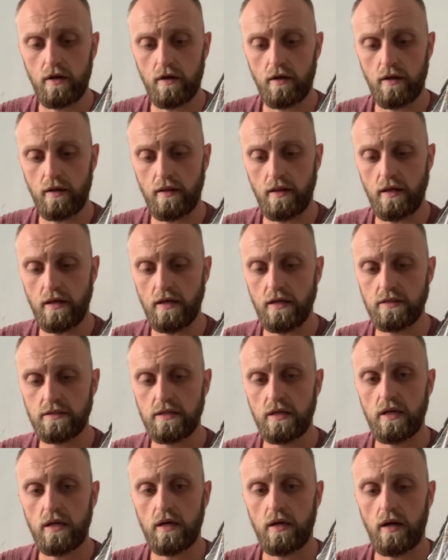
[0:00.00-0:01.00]
in these,
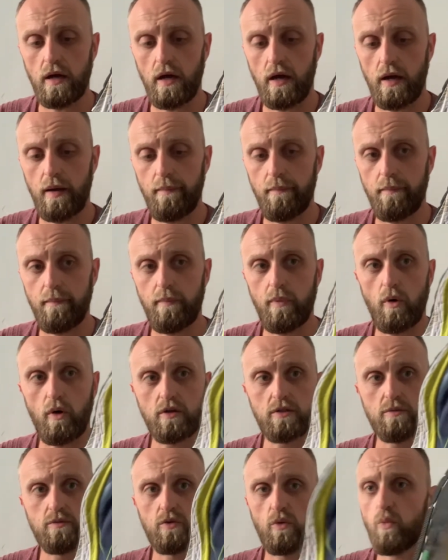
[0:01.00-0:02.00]
but in
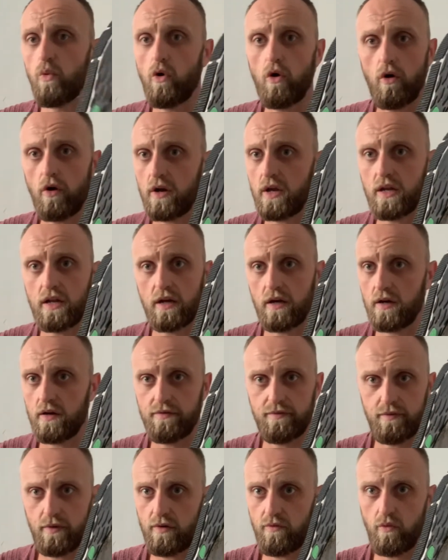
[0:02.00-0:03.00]
terms of walking,
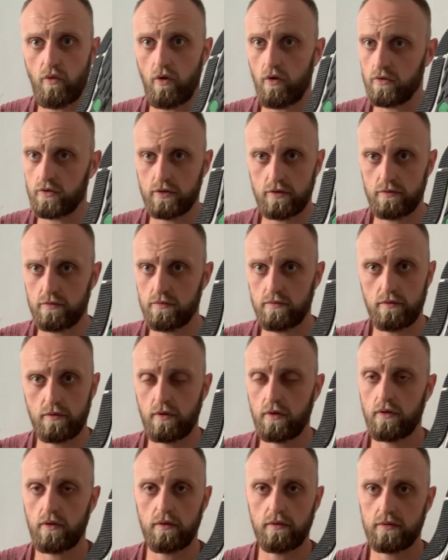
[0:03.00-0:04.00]
I've walked
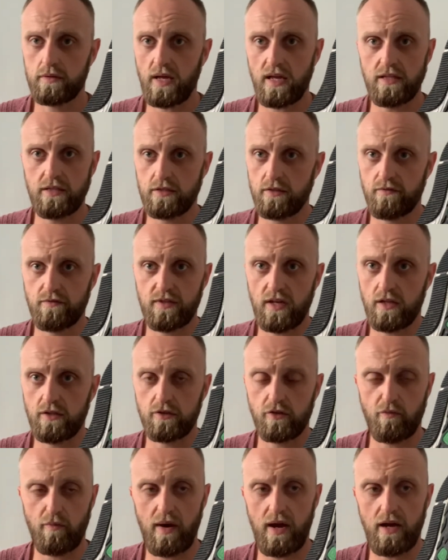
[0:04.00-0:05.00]
tens
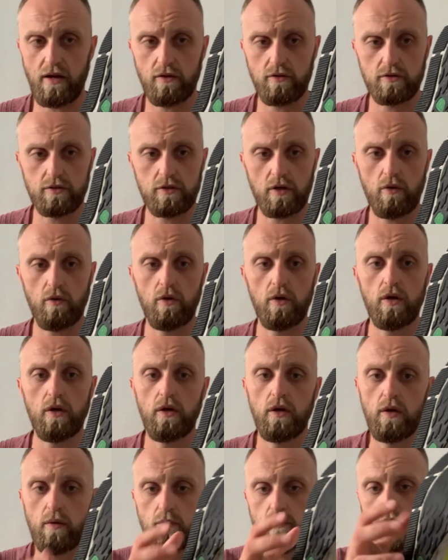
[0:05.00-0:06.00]
of miles, so
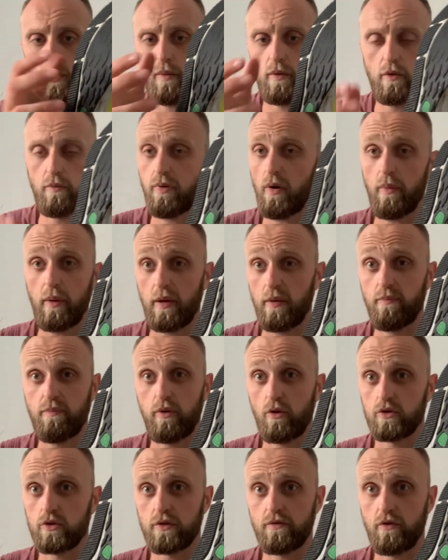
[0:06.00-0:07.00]
probably a
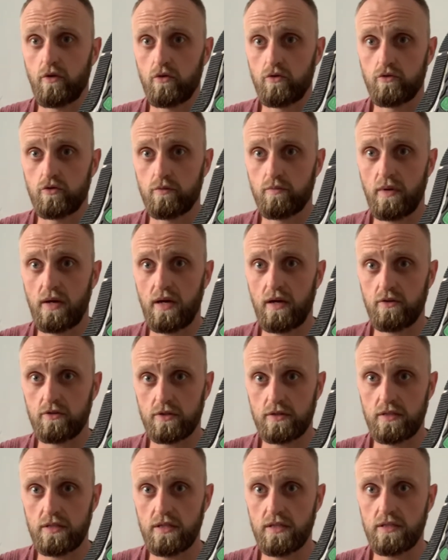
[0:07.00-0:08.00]
plus of 100 miles
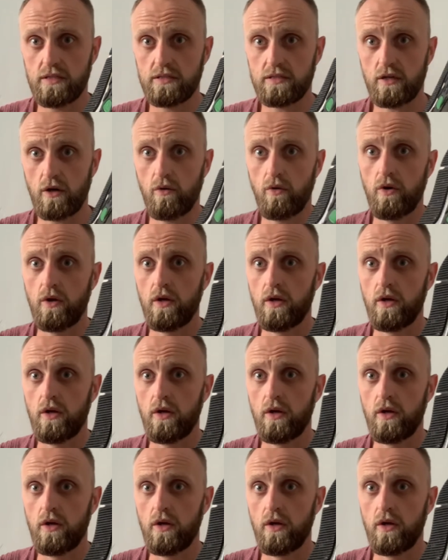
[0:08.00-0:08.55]
in these. So